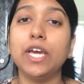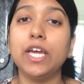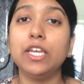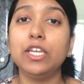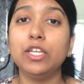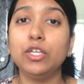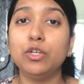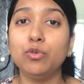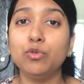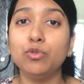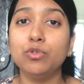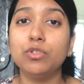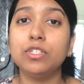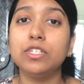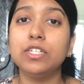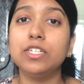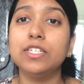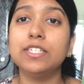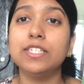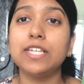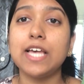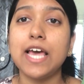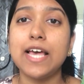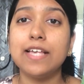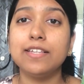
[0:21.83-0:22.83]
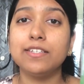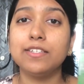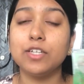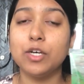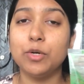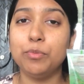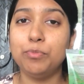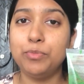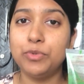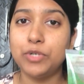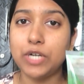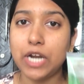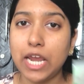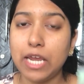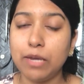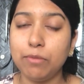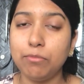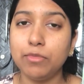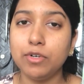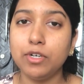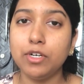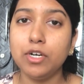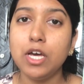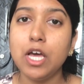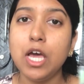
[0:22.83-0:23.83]
can use this as a
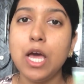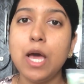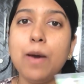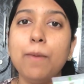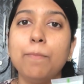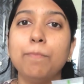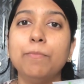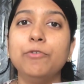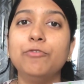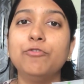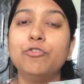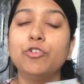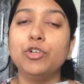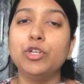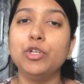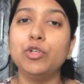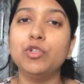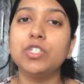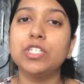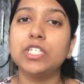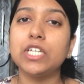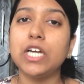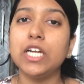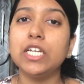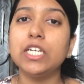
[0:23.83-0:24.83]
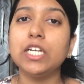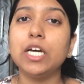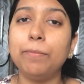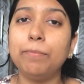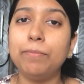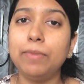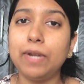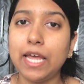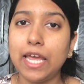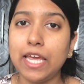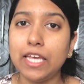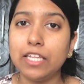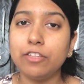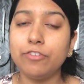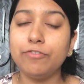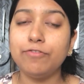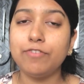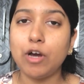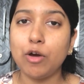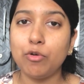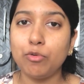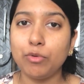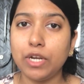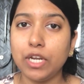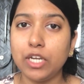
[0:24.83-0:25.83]
primer before you start applying the
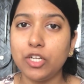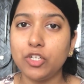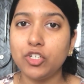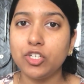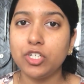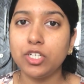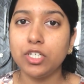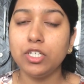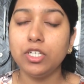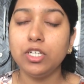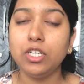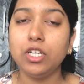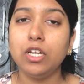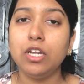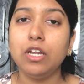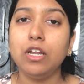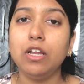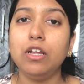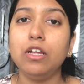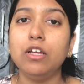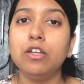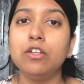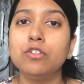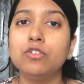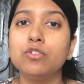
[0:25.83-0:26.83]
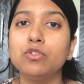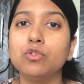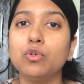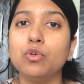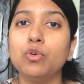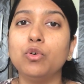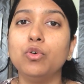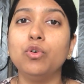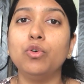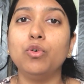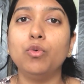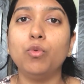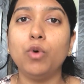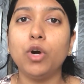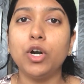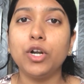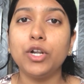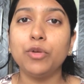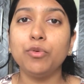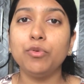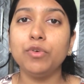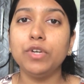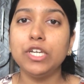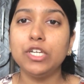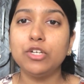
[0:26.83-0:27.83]
foundation. So
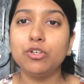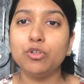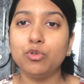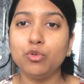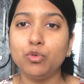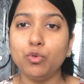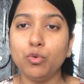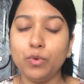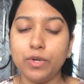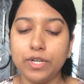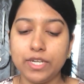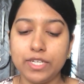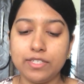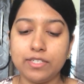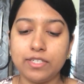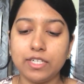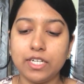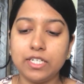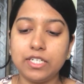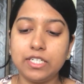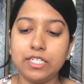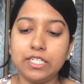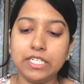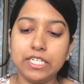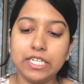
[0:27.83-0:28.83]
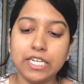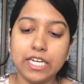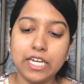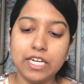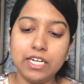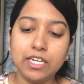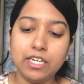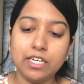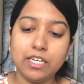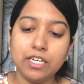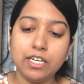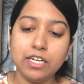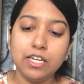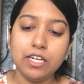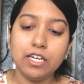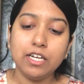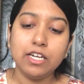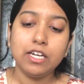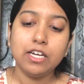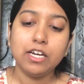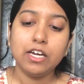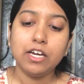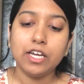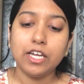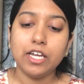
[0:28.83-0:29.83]
what you need to do is take
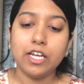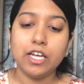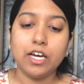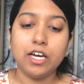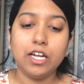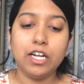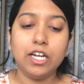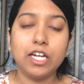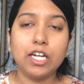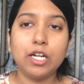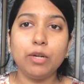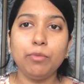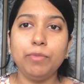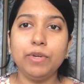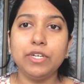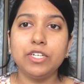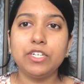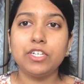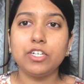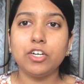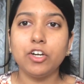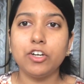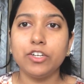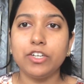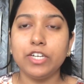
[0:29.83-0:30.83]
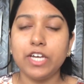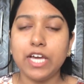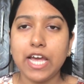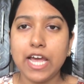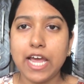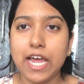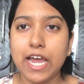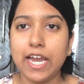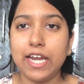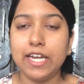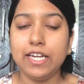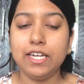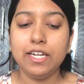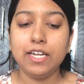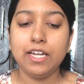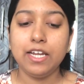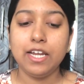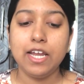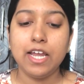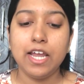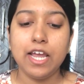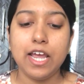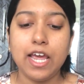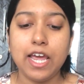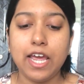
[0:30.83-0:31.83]
a little bit on your hand
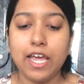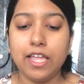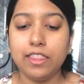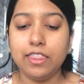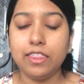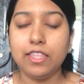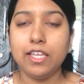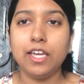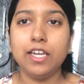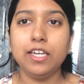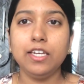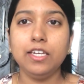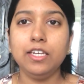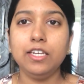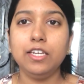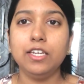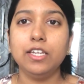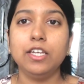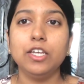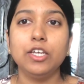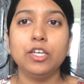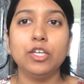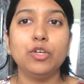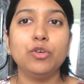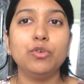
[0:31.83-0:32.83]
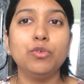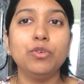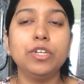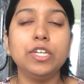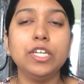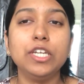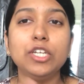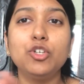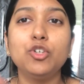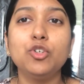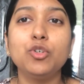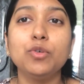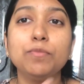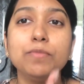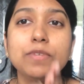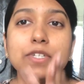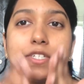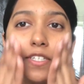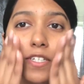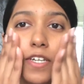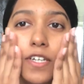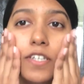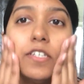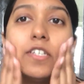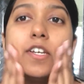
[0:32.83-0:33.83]
and then you need to
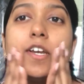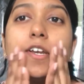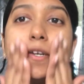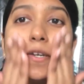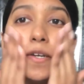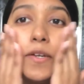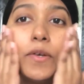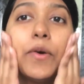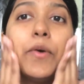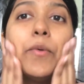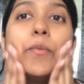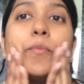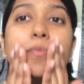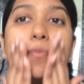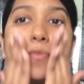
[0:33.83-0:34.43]
massage it